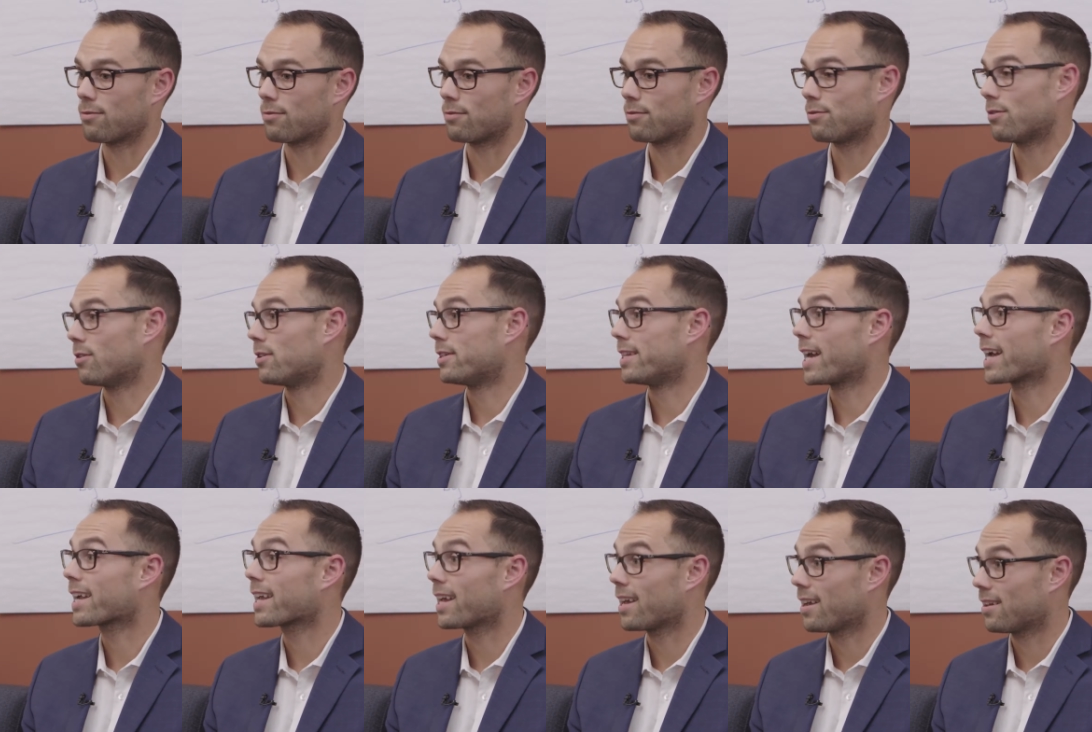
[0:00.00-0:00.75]
for
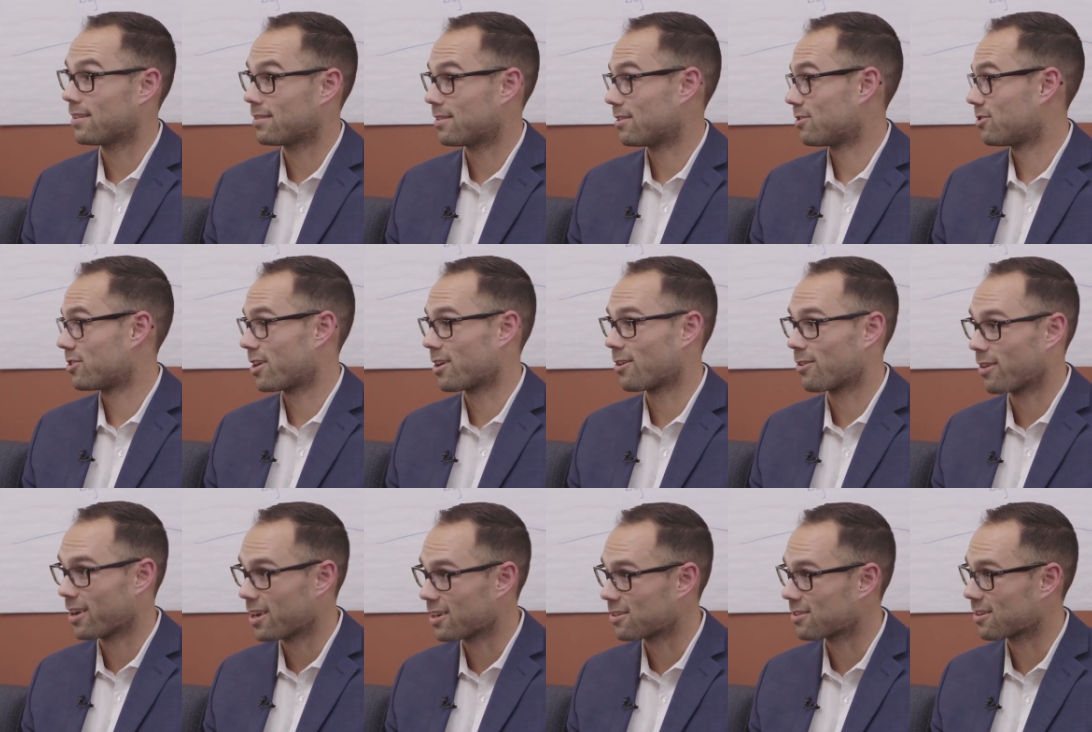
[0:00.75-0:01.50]
decades and
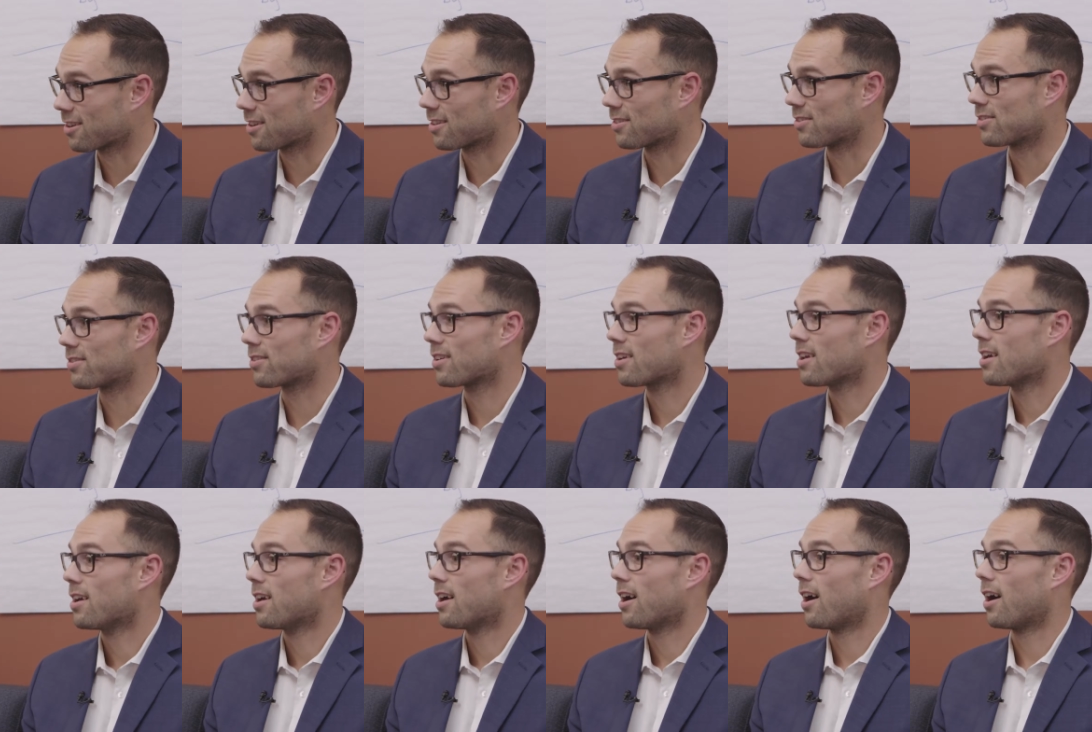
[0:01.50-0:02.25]
generations
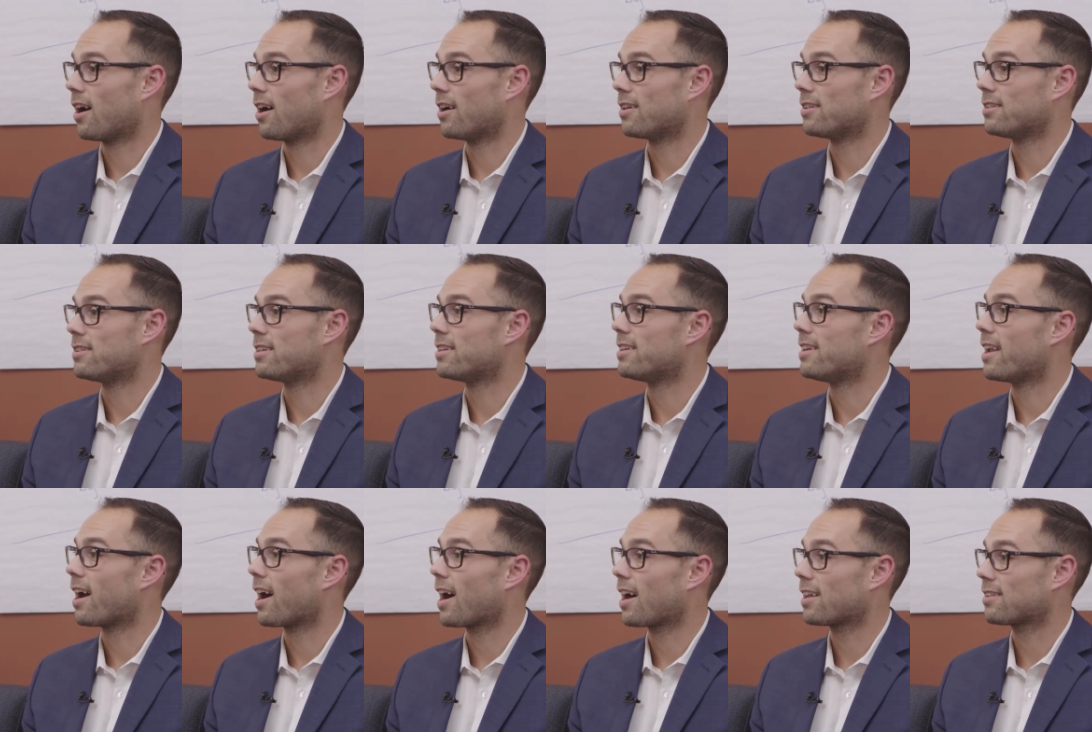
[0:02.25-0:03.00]
did
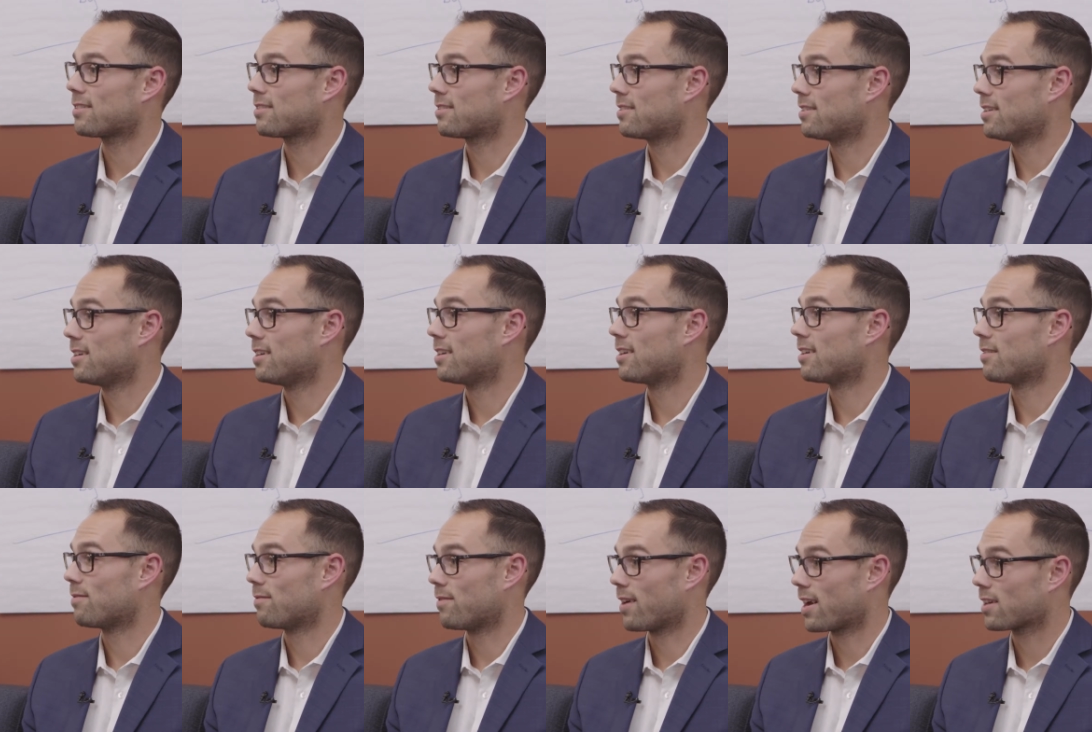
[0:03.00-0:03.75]
not see
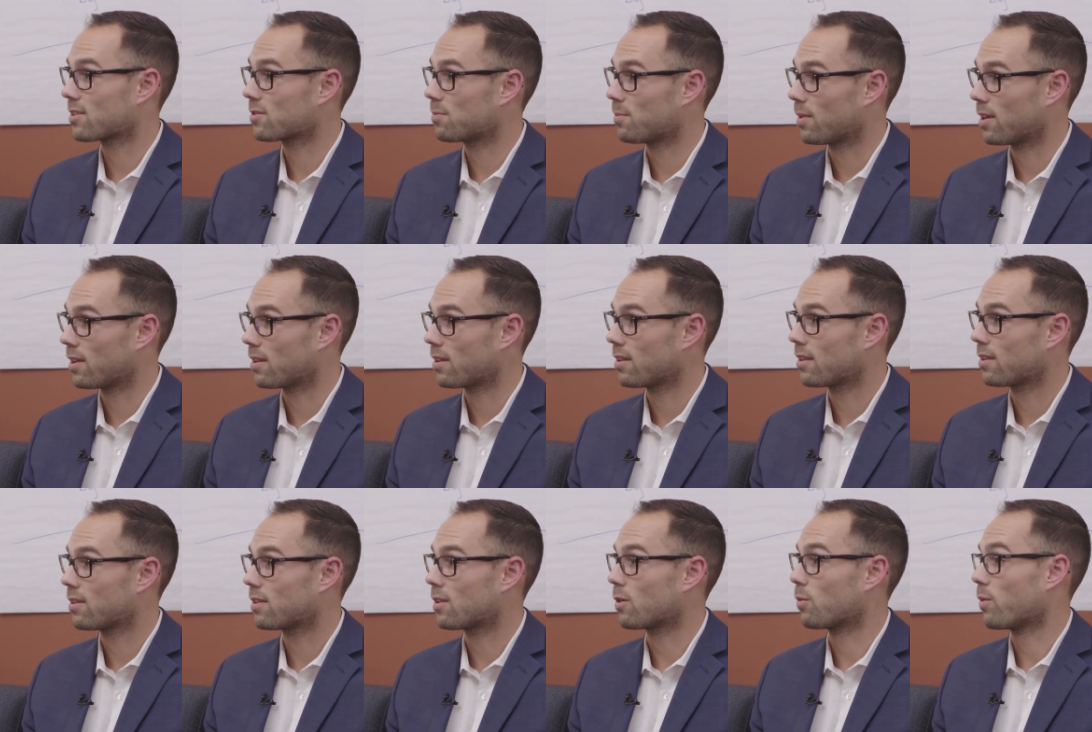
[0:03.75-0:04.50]
investment
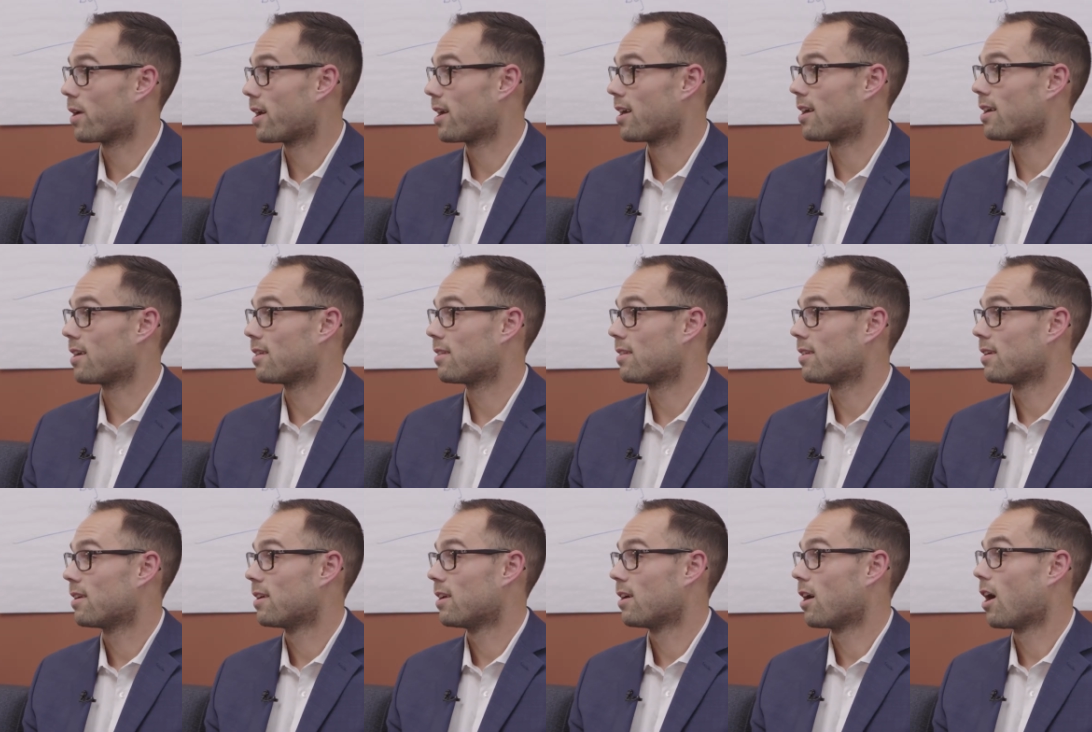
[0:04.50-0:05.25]
the way
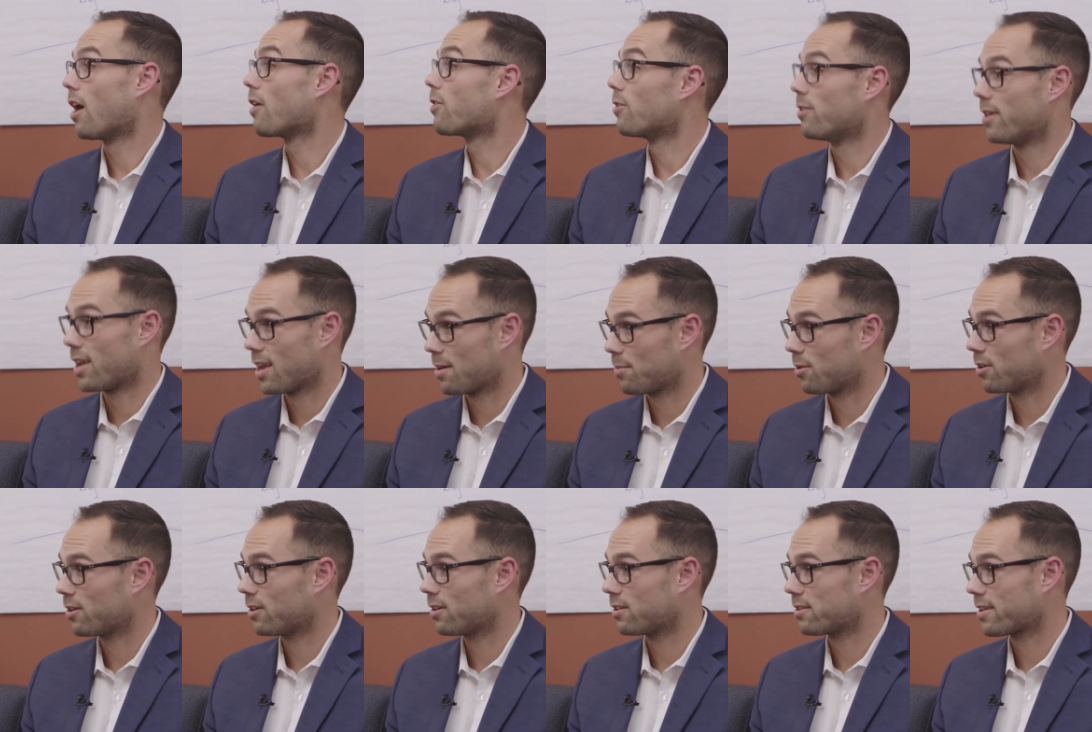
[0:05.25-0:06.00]
other
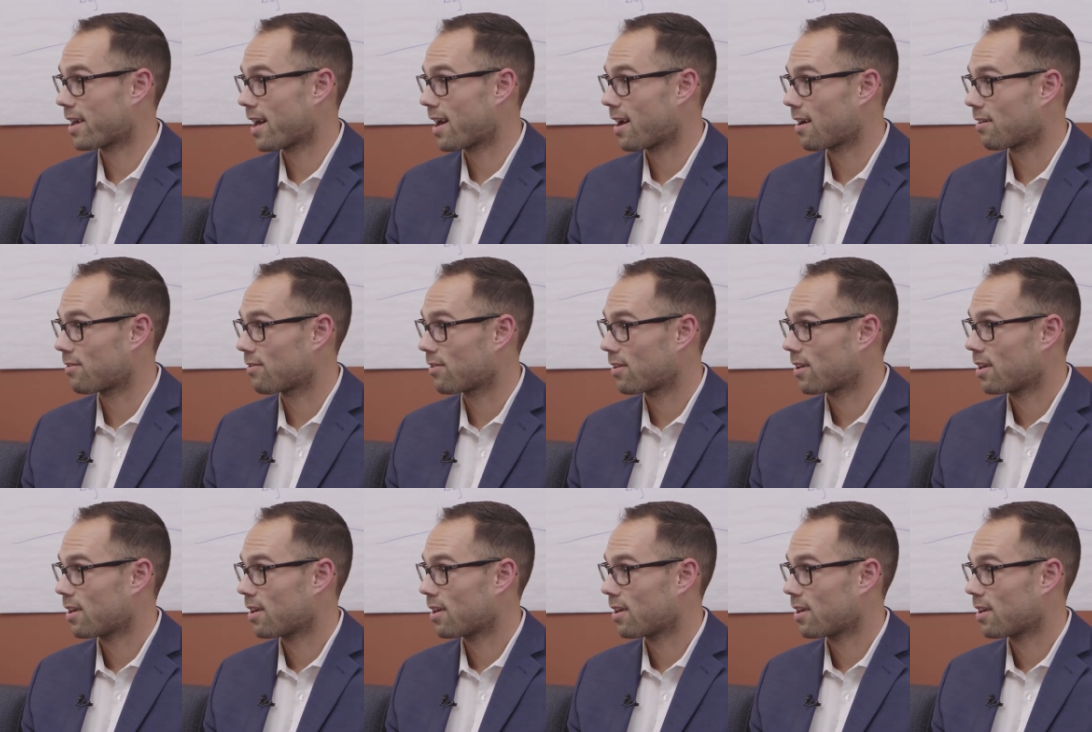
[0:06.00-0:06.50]
neighborhoods have.